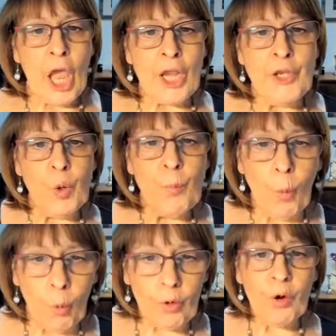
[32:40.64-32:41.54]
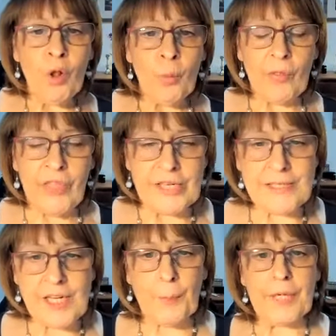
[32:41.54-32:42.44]
And no more will they
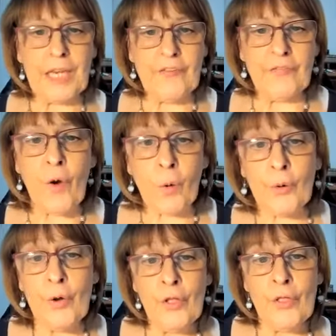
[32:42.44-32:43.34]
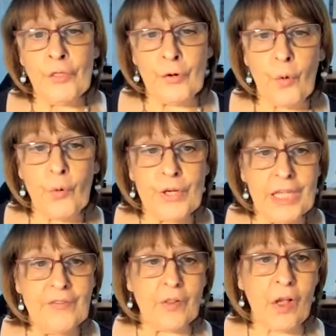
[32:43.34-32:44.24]
stubbornly follow their own
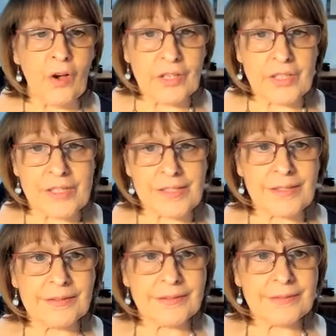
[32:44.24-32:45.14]
evil hearts.